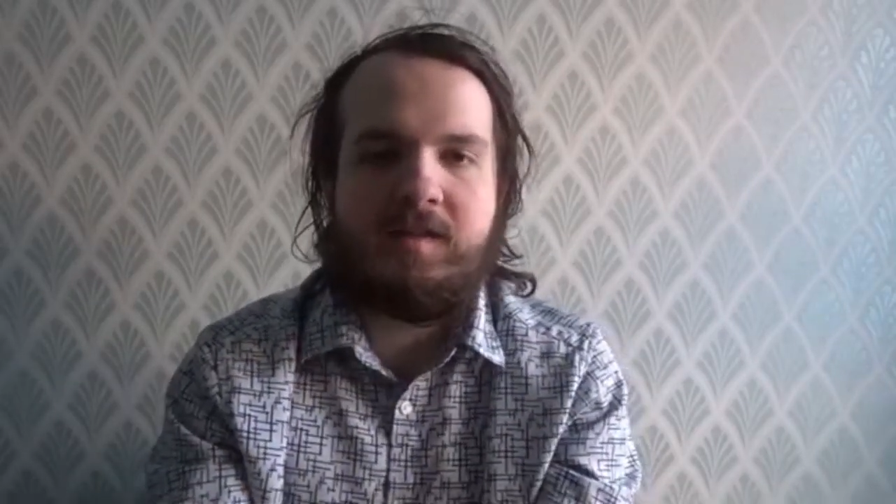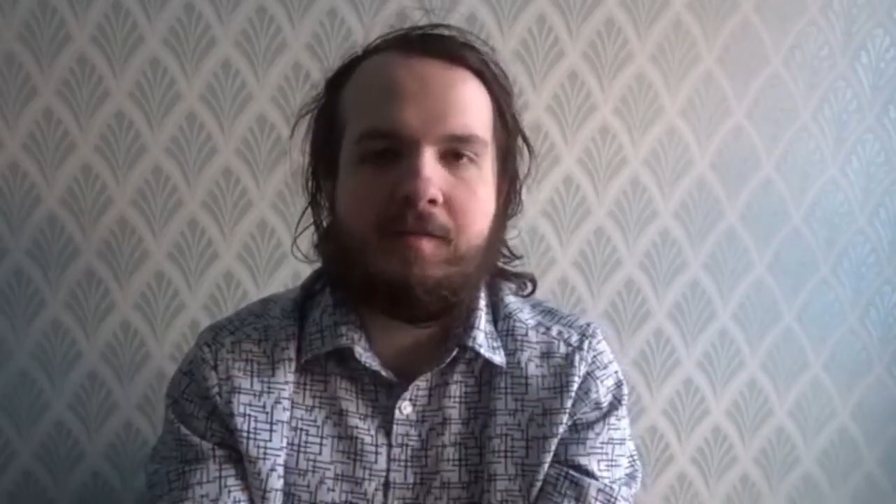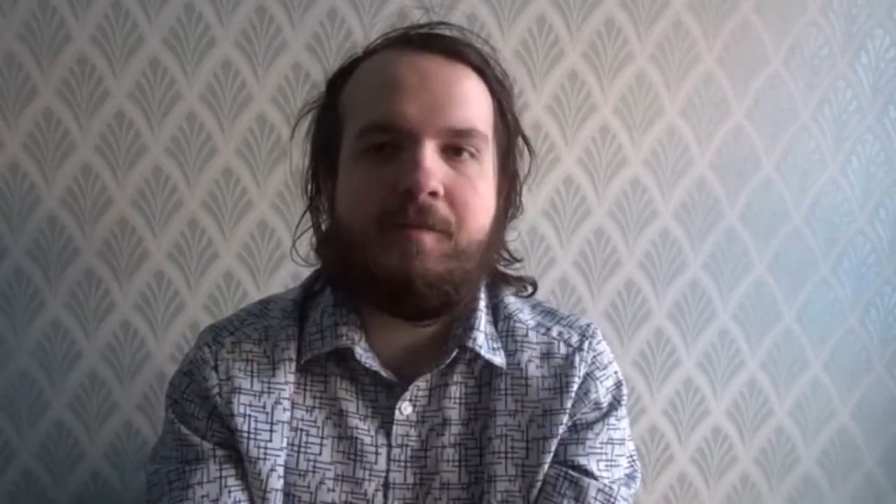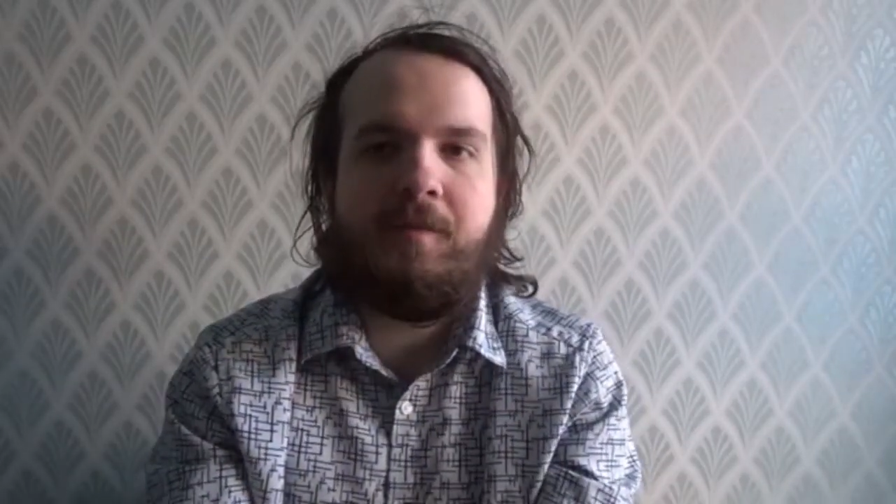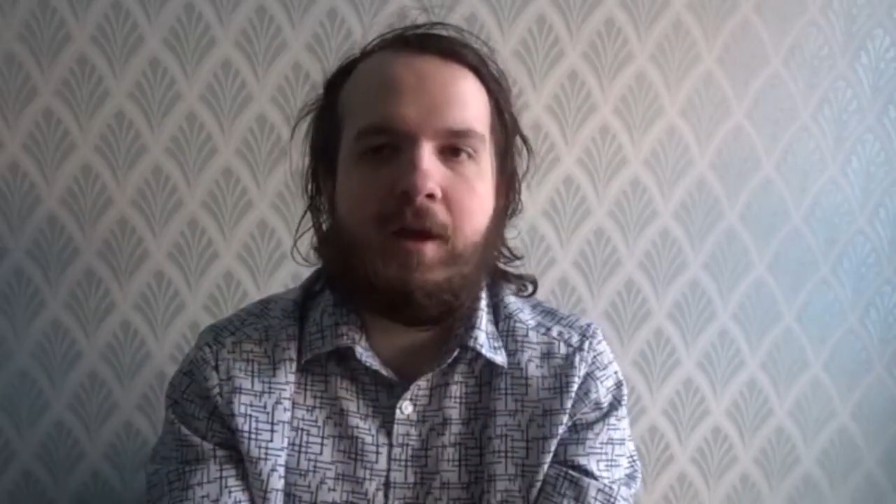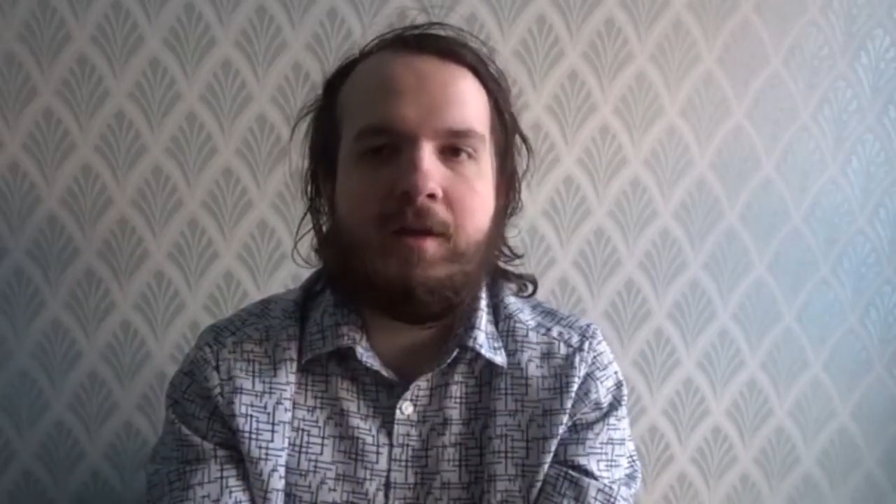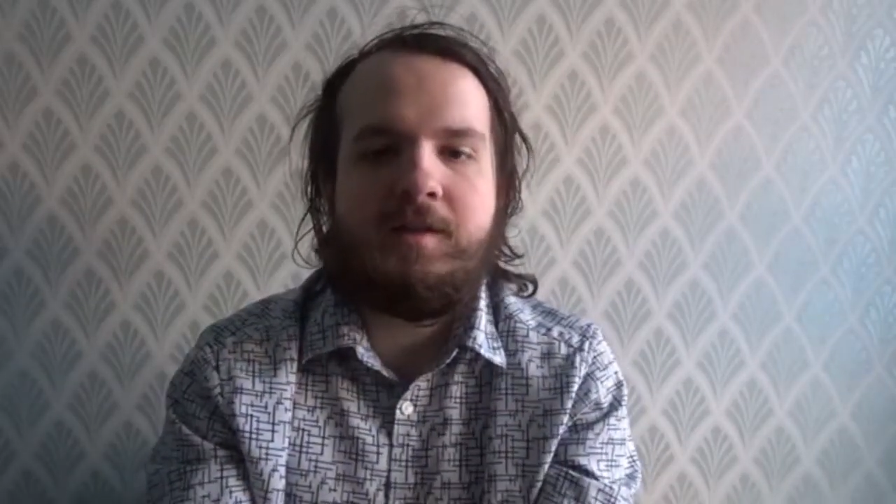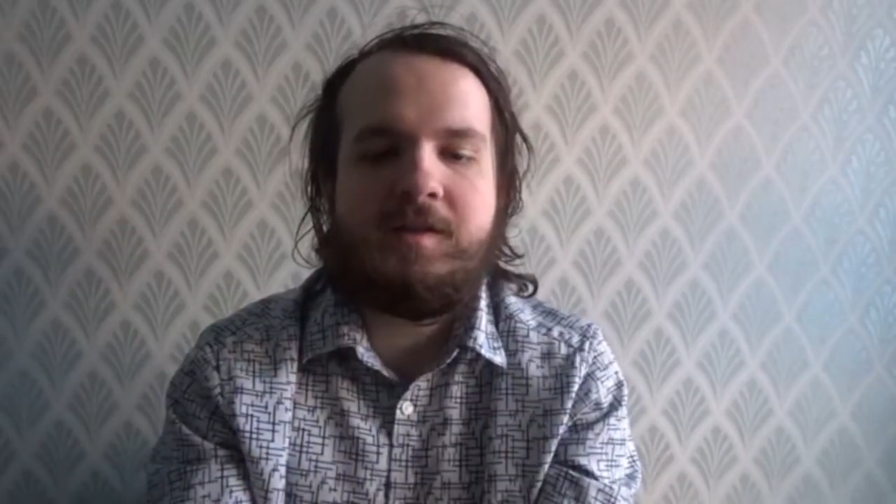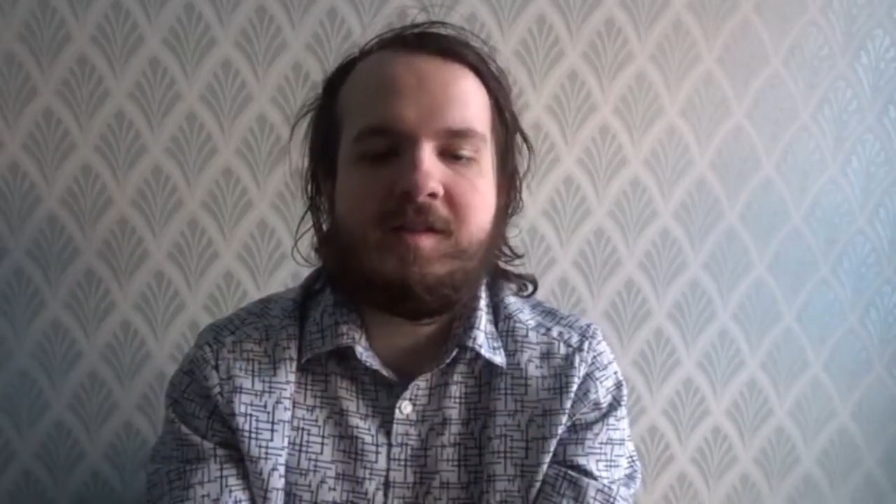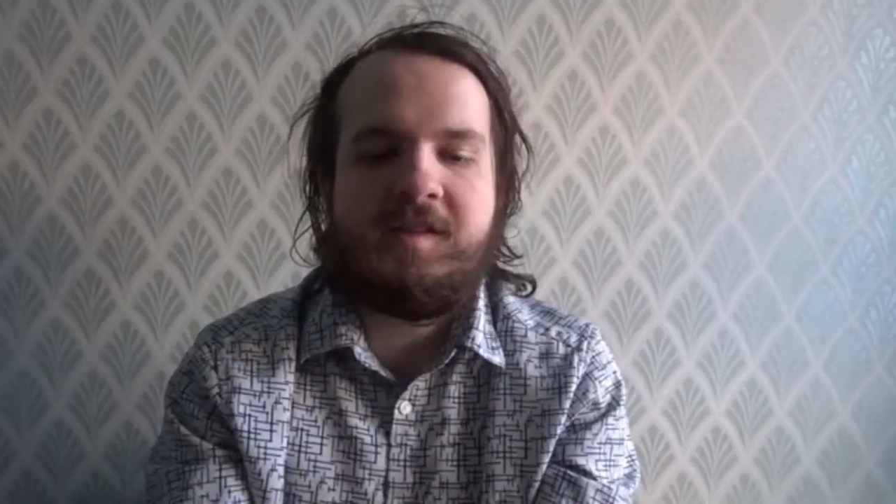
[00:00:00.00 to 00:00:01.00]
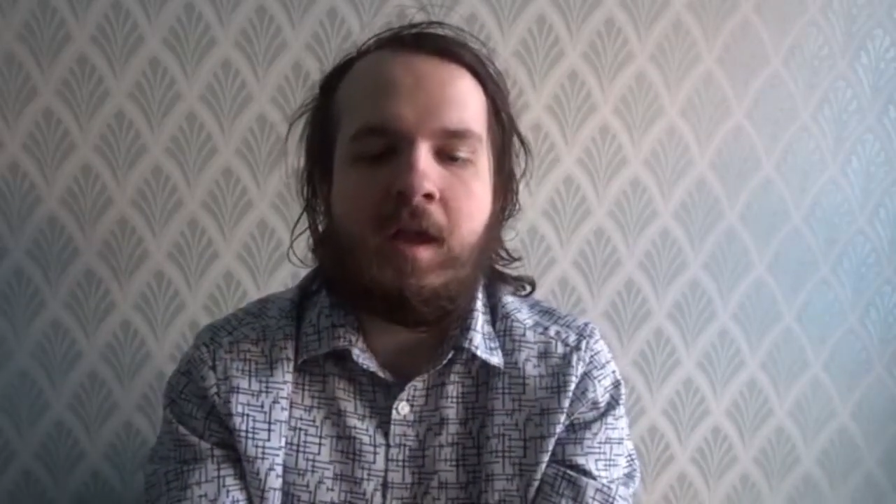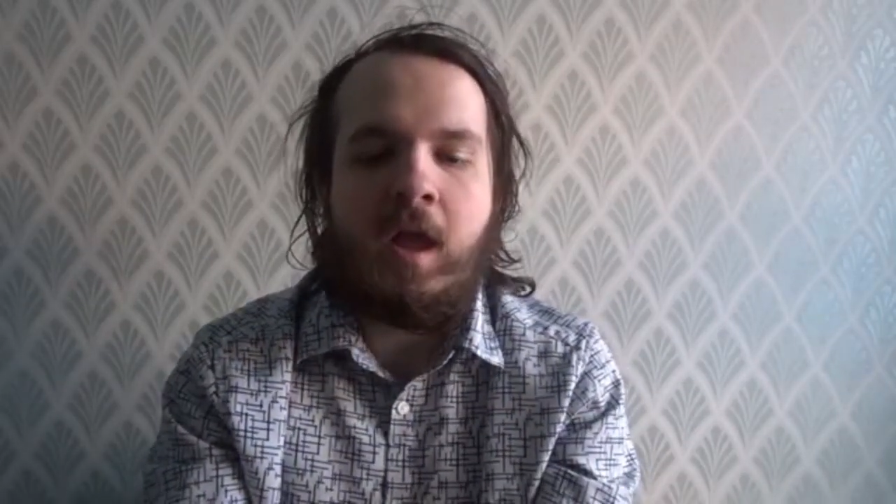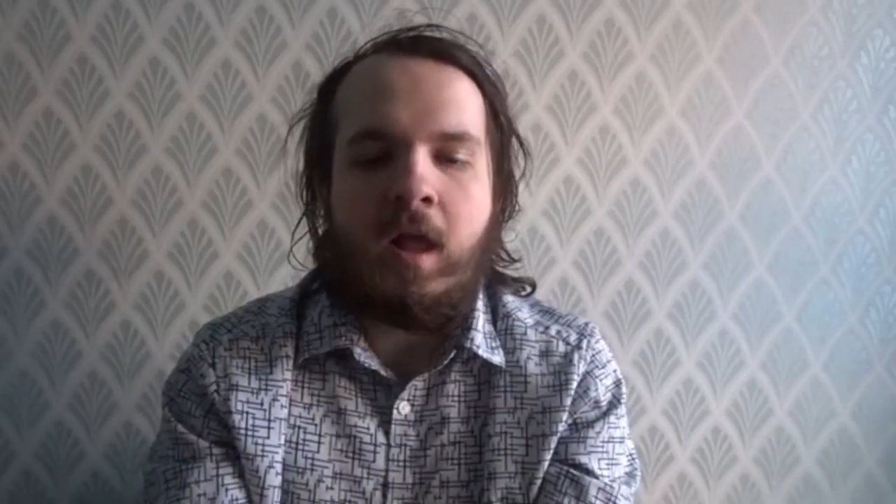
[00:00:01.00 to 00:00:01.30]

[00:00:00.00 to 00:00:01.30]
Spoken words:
of flights.